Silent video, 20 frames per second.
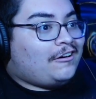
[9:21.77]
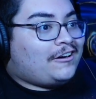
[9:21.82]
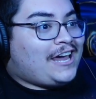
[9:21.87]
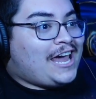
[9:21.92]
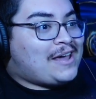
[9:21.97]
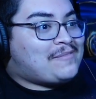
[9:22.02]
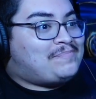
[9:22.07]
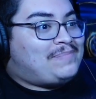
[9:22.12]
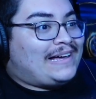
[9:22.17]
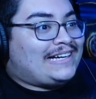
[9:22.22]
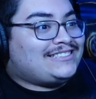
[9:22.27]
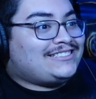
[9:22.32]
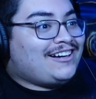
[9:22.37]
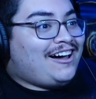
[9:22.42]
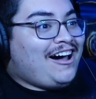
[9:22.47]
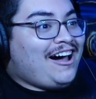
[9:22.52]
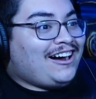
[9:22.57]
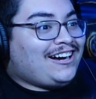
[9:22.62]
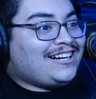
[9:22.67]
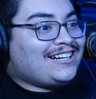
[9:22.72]
Okay, big
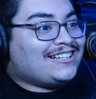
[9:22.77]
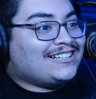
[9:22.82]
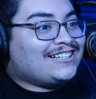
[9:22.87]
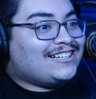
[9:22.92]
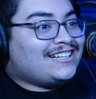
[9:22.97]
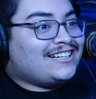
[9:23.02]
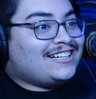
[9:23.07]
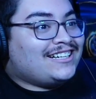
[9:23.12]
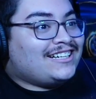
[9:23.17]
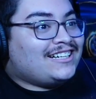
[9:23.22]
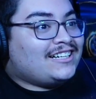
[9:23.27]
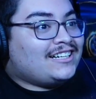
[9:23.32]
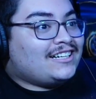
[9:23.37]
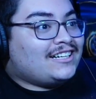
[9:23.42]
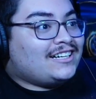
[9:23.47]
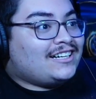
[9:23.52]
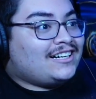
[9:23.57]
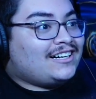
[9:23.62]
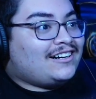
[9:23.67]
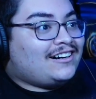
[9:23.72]
dog?
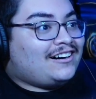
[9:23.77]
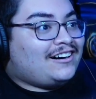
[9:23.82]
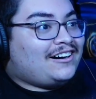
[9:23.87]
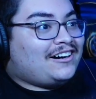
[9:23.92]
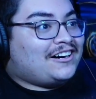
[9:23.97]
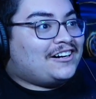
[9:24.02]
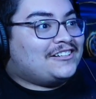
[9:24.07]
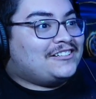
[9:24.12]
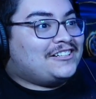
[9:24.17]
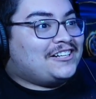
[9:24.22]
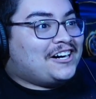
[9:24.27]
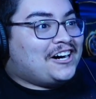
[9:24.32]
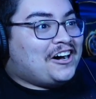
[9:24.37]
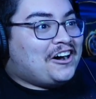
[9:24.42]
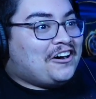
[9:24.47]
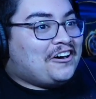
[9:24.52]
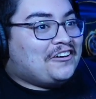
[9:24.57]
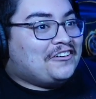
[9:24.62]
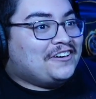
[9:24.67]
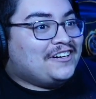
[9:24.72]
Oh
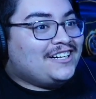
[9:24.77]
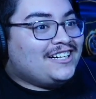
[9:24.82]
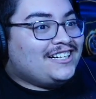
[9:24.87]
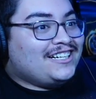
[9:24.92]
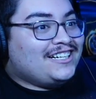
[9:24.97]
no!